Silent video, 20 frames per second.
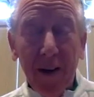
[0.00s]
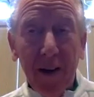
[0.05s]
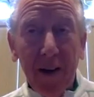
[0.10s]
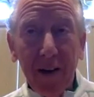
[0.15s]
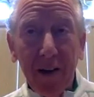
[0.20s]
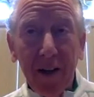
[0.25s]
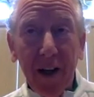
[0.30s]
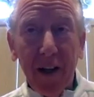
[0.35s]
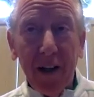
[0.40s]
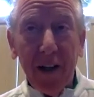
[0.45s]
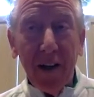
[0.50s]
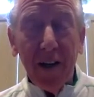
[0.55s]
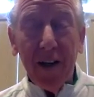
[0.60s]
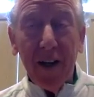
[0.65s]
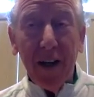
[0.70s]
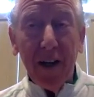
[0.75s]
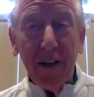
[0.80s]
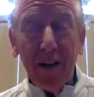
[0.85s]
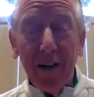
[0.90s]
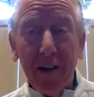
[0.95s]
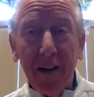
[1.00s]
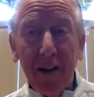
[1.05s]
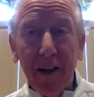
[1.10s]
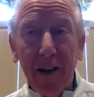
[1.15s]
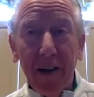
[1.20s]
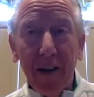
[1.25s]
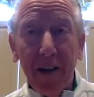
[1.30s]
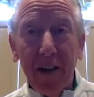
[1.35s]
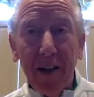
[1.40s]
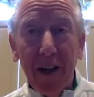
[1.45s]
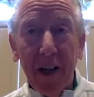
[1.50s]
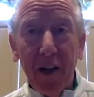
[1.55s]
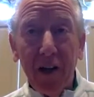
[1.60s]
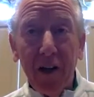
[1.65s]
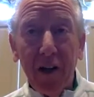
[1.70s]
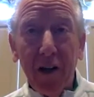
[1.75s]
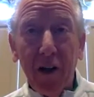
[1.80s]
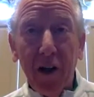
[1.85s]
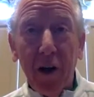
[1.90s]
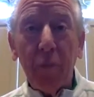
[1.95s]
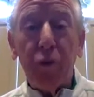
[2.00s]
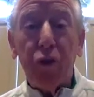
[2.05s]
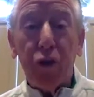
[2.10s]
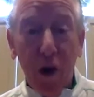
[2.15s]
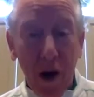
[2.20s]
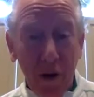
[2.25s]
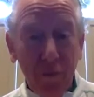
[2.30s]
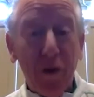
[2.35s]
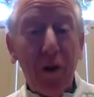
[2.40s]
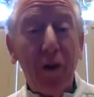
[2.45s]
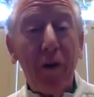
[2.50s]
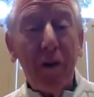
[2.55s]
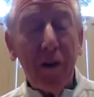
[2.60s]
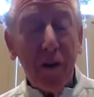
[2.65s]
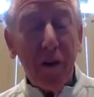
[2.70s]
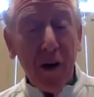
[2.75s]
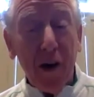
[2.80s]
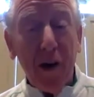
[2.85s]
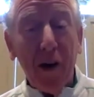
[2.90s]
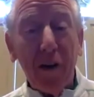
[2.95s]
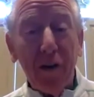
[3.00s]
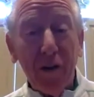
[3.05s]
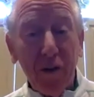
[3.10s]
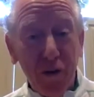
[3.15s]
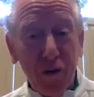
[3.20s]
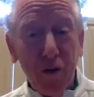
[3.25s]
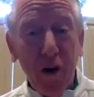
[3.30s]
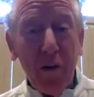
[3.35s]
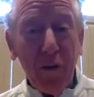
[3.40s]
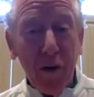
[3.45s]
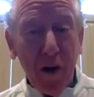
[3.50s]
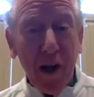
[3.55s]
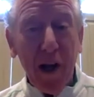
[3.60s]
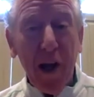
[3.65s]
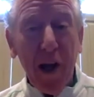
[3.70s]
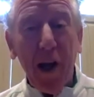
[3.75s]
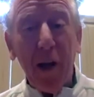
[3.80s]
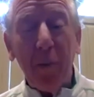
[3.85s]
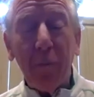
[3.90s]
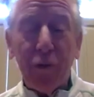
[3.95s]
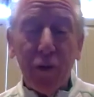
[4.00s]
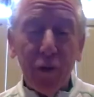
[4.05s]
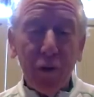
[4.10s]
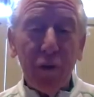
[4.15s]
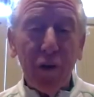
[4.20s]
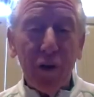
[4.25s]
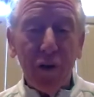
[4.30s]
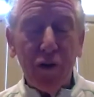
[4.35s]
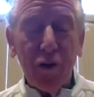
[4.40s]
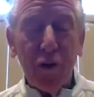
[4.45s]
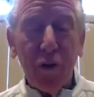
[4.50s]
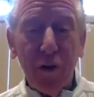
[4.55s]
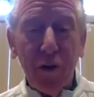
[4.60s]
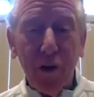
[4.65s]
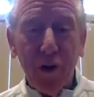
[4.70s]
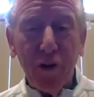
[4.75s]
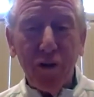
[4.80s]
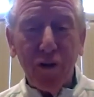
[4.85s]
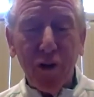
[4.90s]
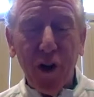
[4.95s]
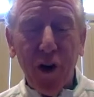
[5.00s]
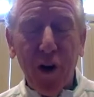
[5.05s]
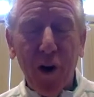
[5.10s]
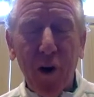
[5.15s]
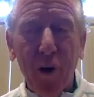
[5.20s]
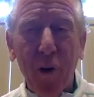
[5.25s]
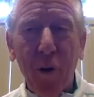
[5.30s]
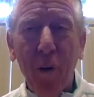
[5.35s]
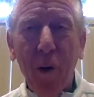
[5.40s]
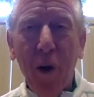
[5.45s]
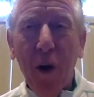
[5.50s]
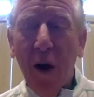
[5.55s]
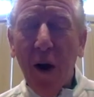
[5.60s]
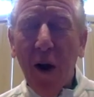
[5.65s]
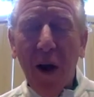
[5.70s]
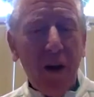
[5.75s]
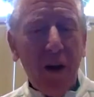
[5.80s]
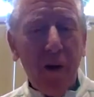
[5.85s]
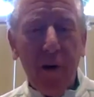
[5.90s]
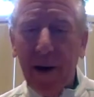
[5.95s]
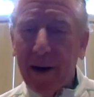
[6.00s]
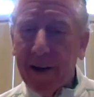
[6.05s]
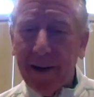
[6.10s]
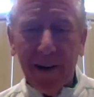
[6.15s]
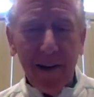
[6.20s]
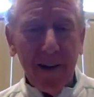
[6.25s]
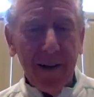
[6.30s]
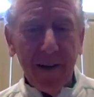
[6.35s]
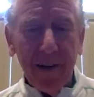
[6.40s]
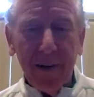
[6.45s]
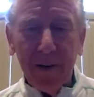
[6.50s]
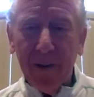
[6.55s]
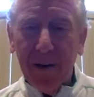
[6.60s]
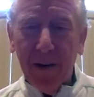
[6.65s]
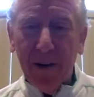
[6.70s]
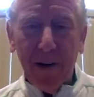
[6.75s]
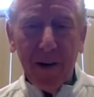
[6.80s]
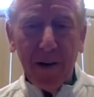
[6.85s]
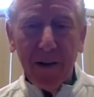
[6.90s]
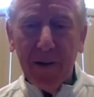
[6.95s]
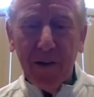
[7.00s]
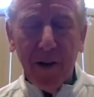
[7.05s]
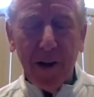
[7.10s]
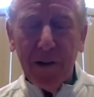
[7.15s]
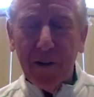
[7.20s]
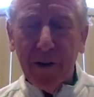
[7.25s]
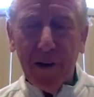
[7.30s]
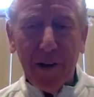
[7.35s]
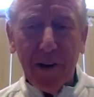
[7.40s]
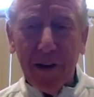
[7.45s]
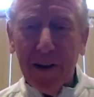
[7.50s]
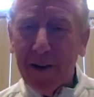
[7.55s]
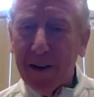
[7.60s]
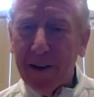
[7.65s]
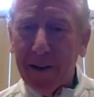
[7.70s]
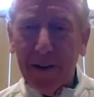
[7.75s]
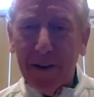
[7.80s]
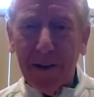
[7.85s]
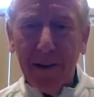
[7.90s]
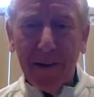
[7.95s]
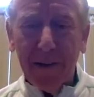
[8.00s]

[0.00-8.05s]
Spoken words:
didn't come. Trevor came two years ago. Great kid, great looking kid,